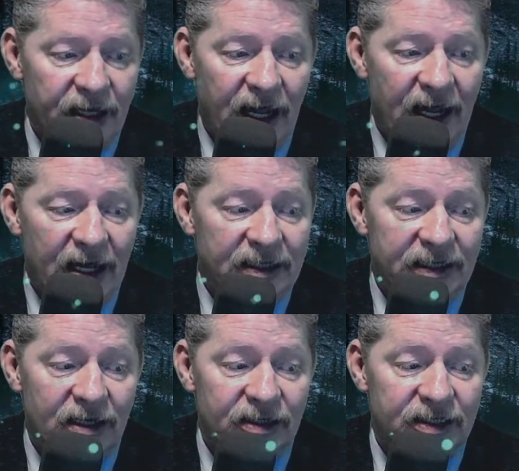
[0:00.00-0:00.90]
and
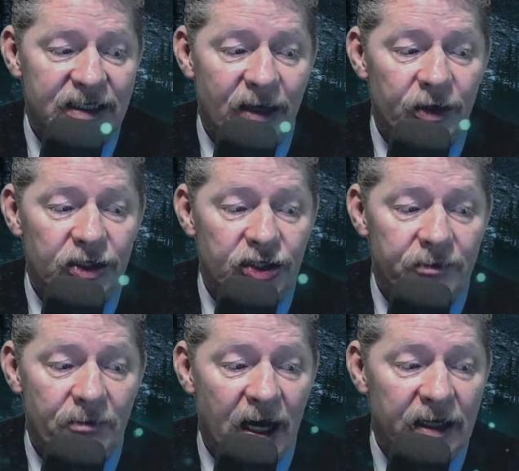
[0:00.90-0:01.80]
tells us that we
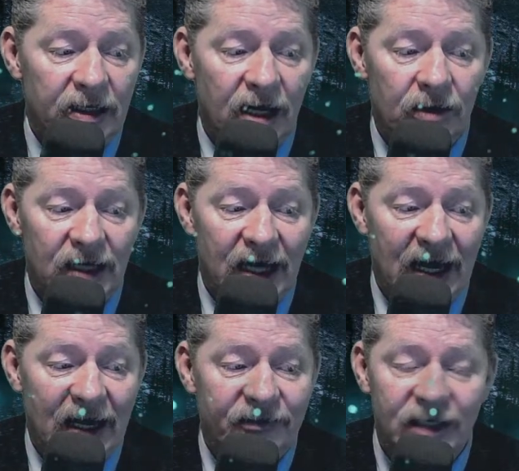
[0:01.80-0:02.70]
should model our
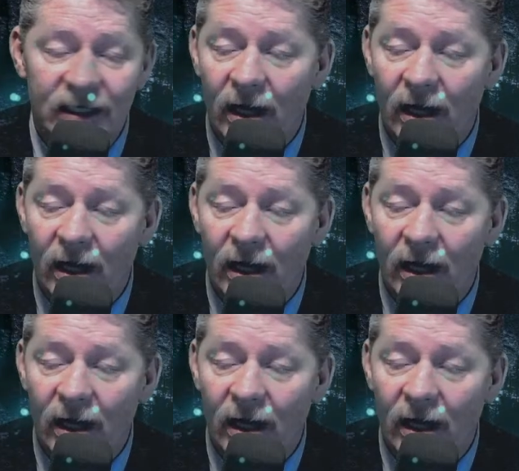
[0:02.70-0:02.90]
lives